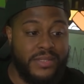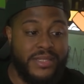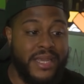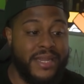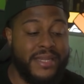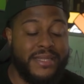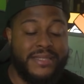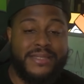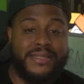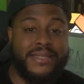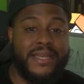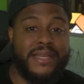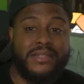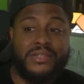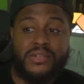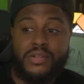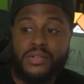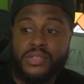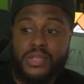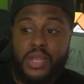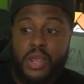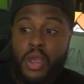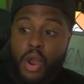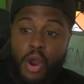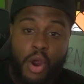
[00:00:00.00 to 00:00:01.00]
and the
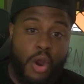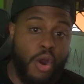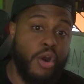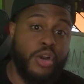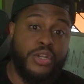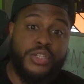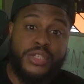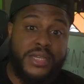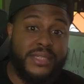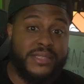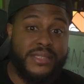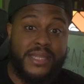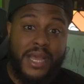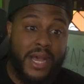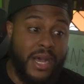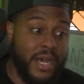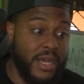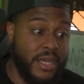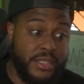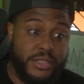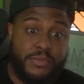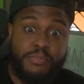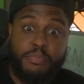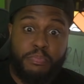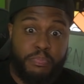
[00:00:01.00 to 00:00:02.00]
Sixers are just
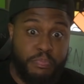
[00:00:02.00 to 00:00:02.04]
a